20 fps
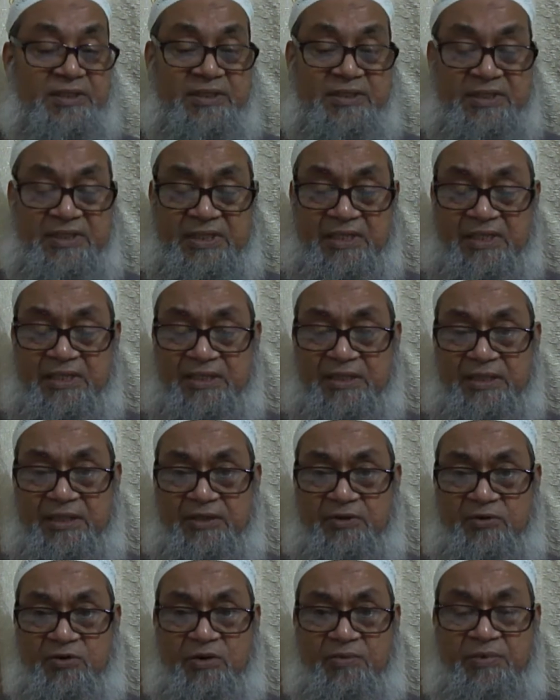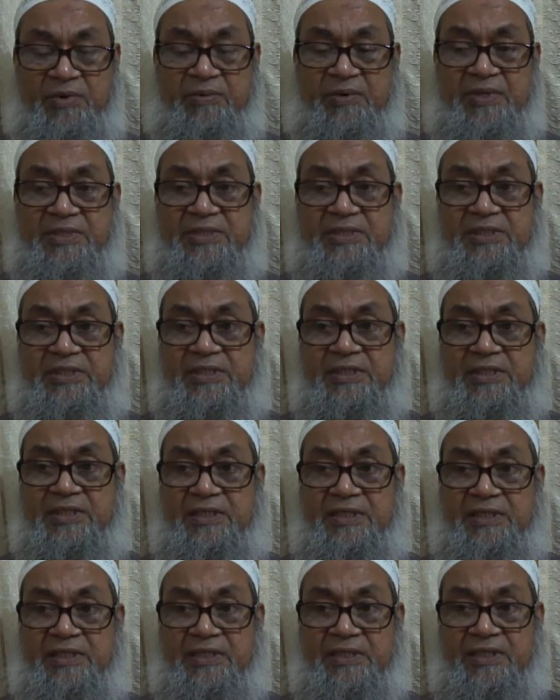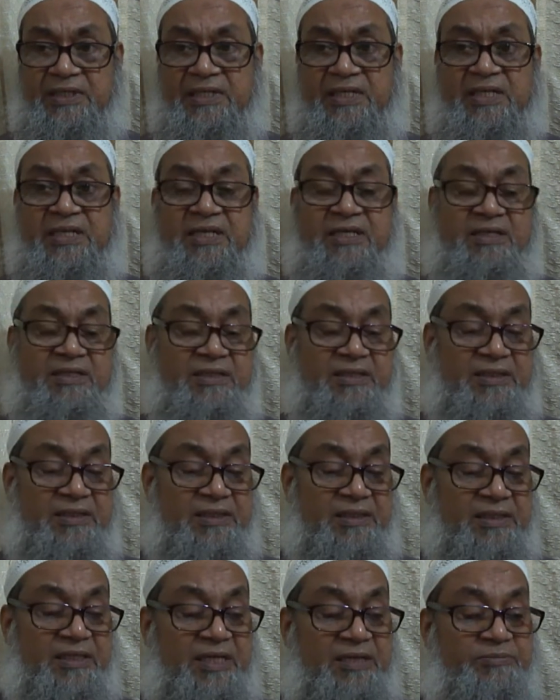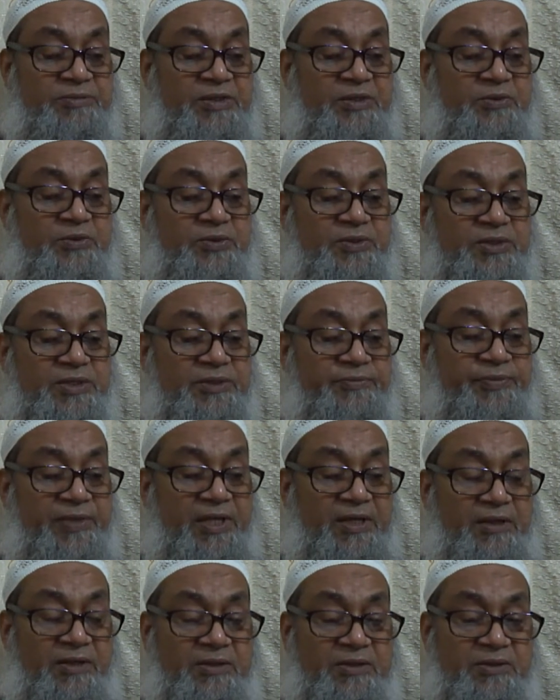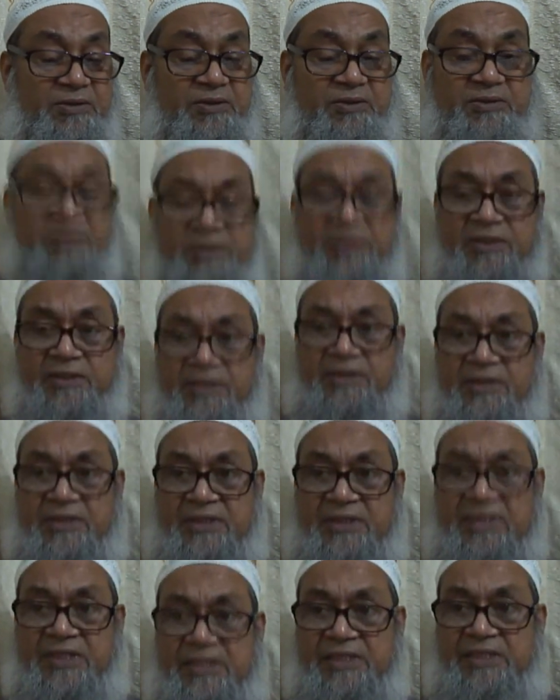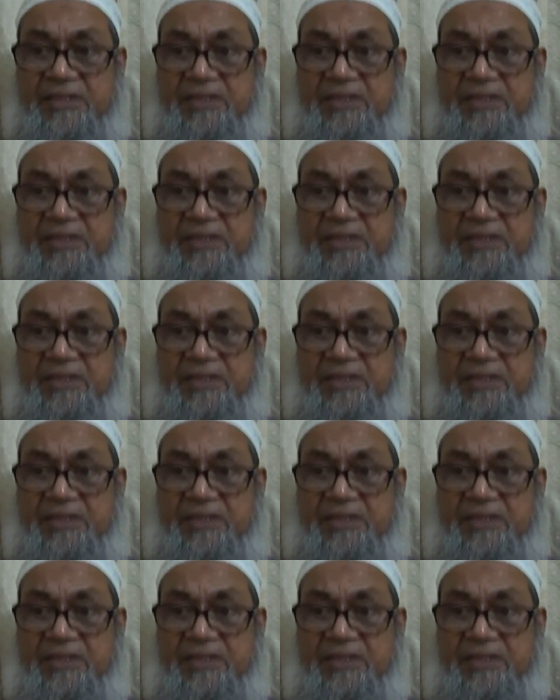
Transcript: Here tobramycin inhaler can be used. So these are